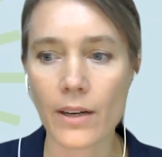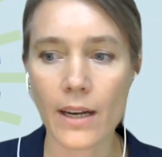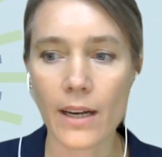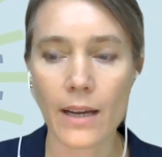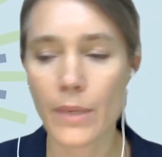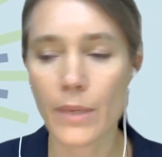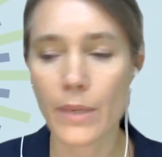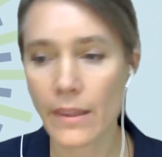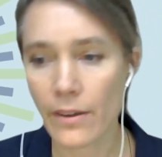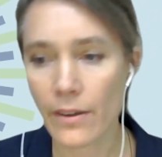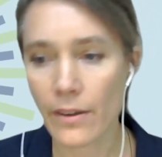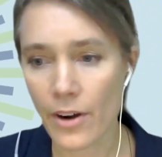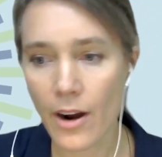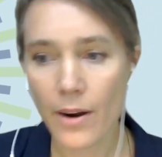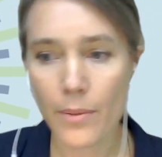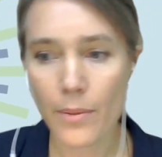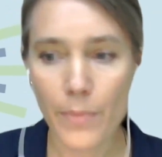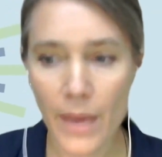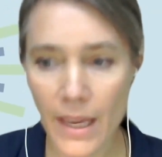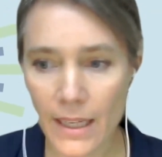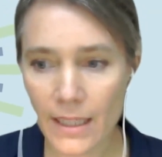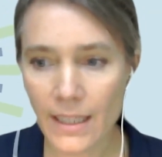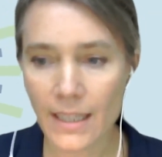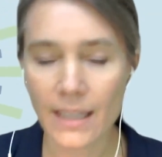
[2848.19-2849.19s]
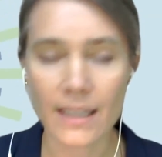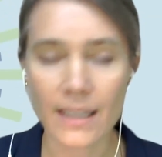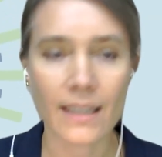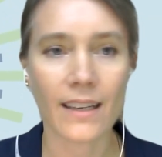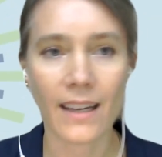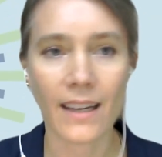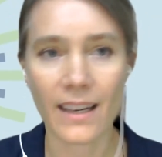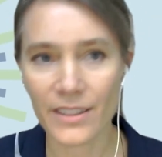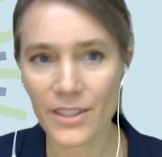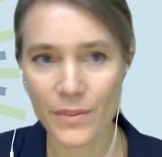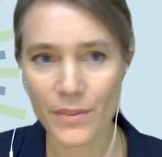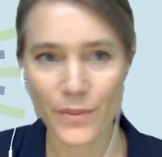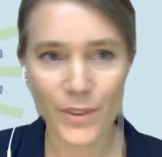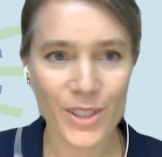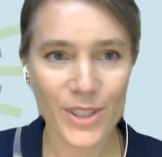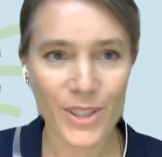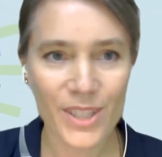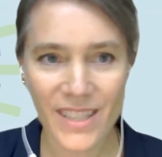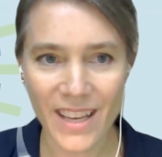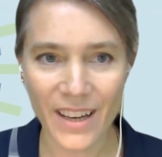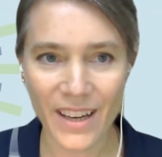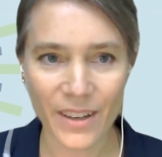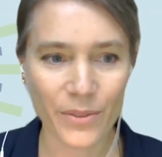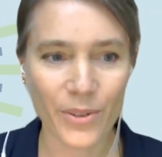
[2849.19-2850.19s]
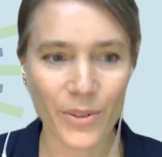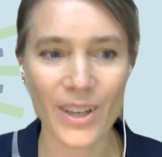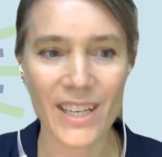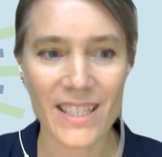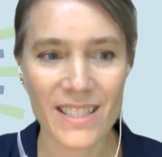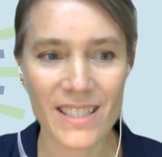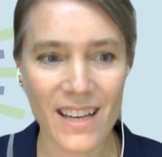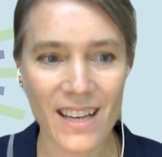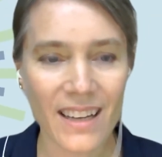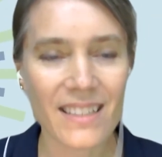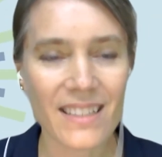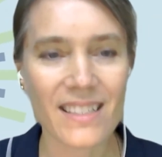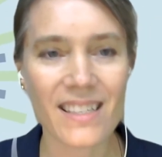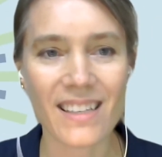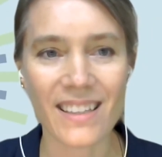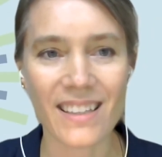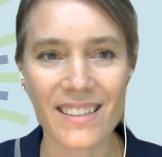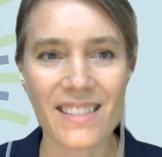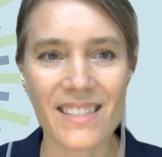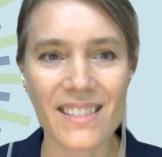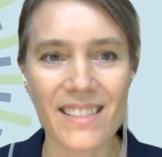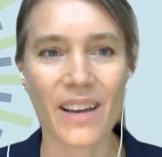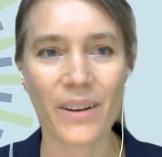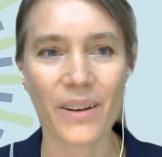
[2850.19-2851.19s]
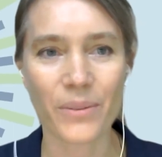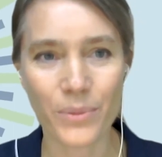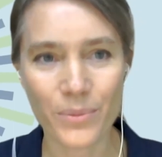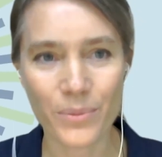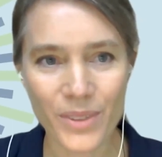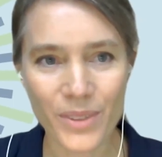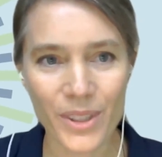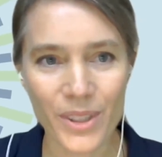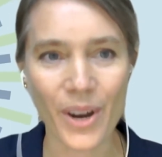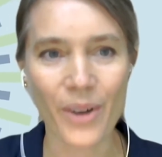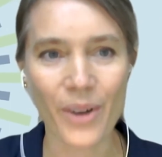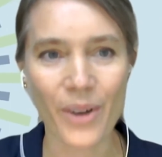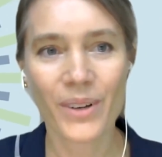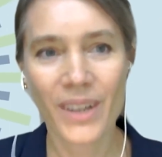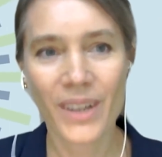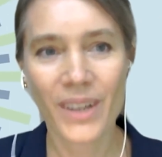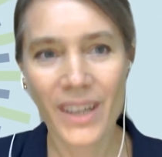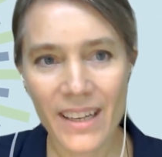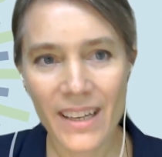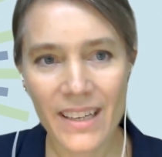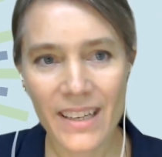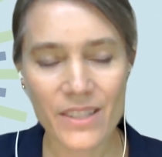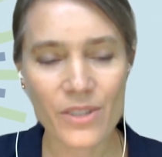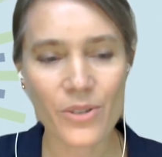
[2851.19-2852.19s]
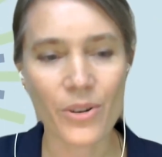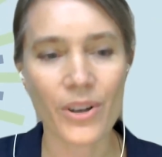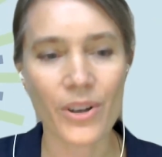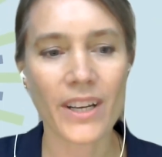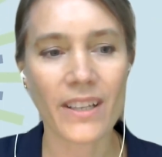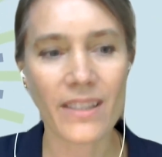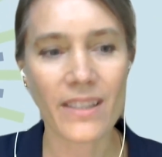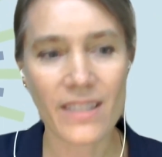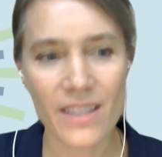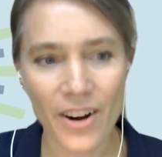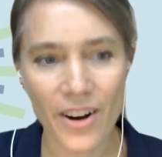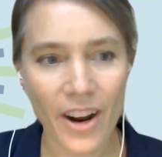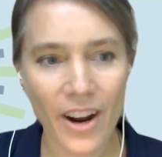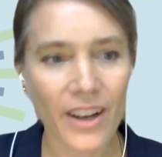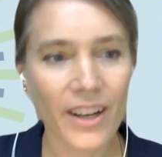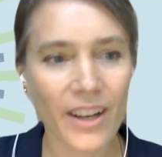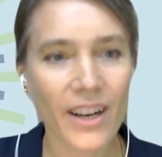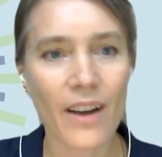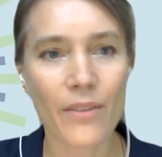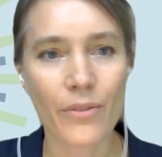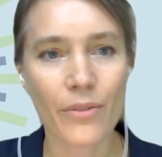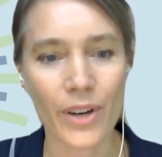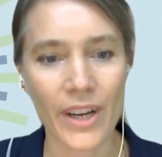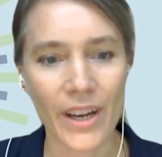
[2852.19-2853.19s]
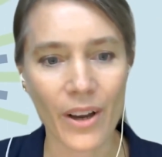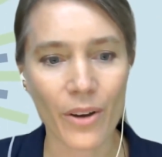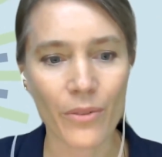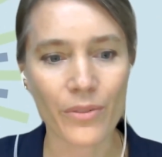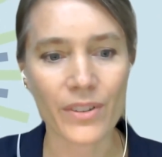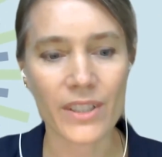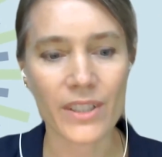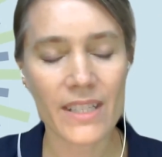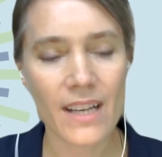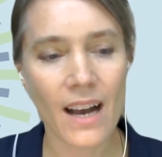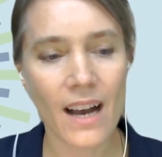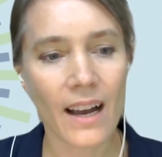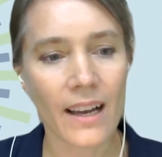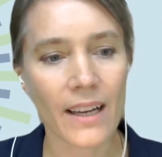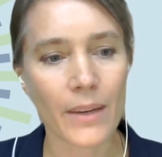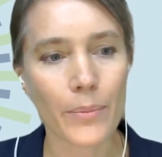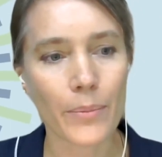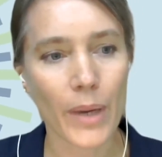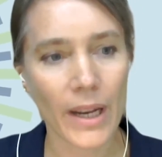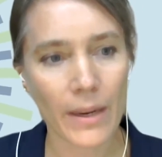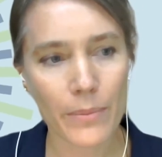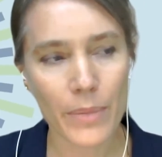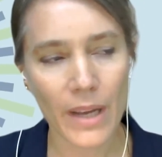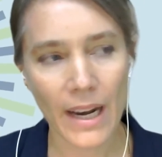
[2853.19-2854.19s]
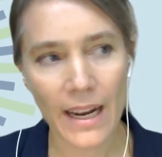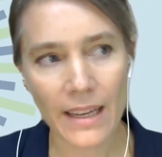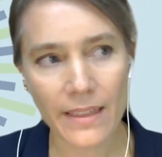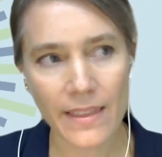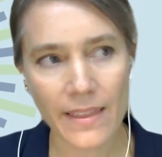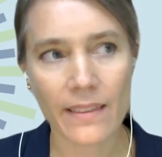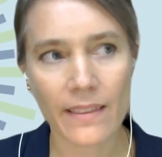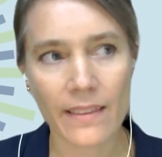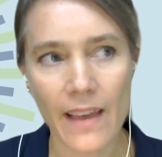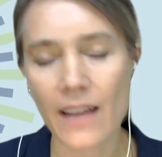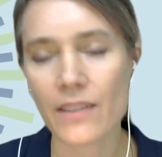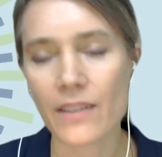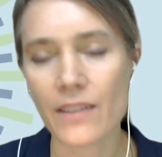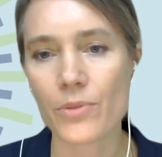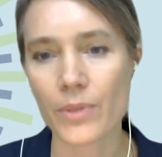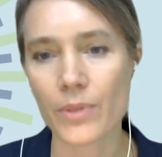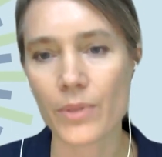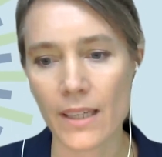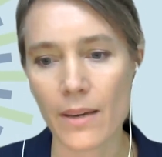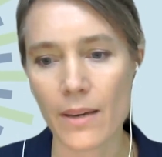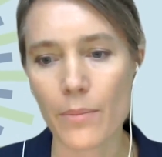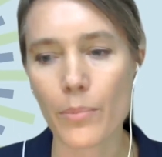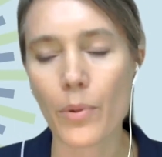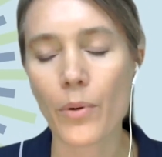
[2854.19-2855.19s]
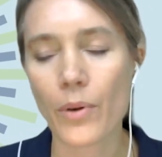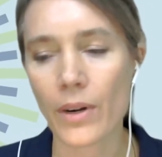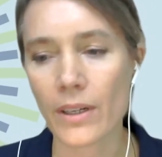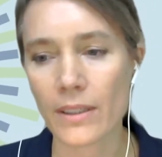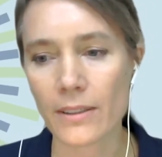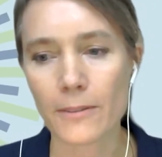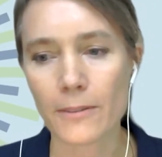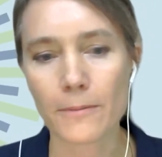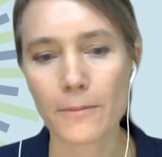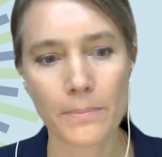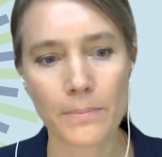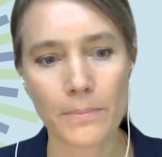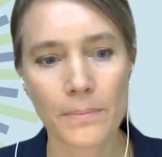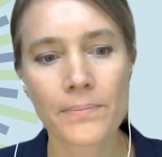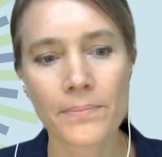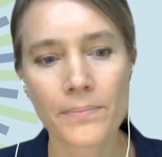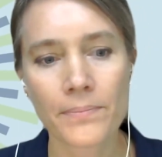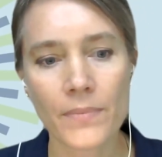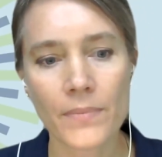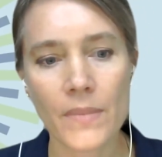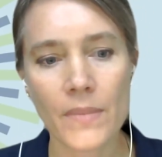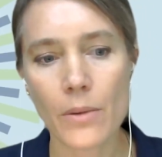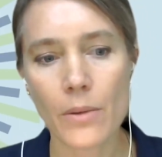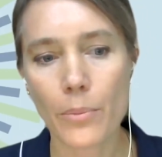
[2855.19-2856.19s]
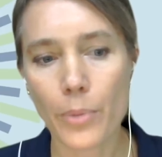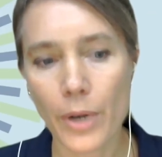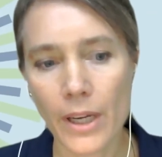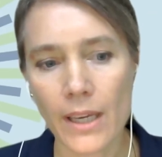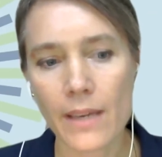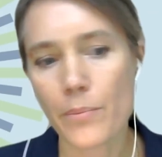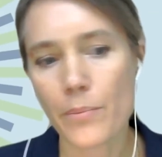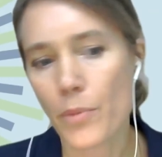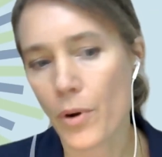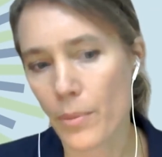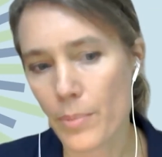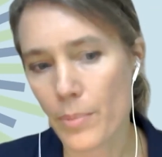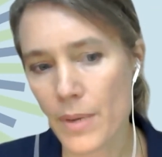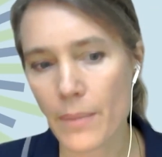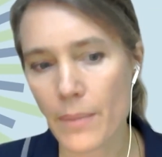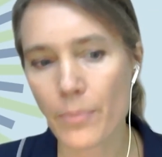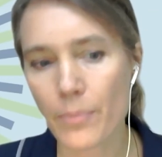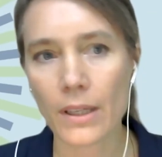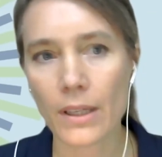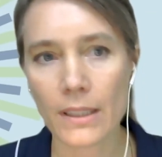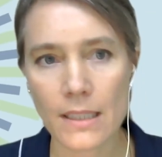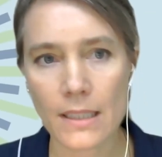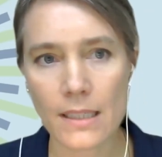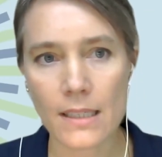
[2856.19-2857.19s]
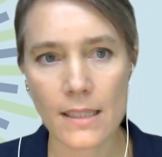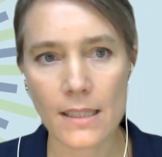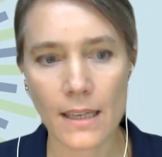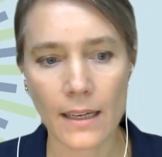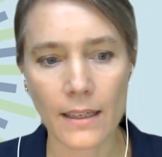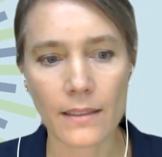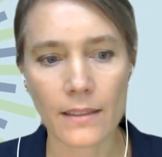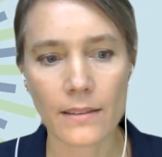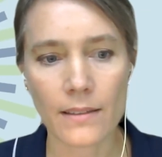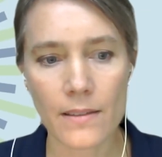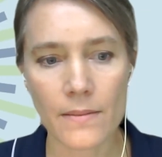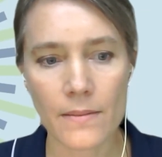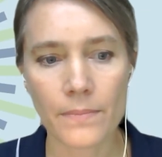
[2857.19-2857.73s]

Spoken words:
I mean, there are a diverse set of great scientists that, you know, historians are uncovering over time, but I think that's really important. So bringing more people into science.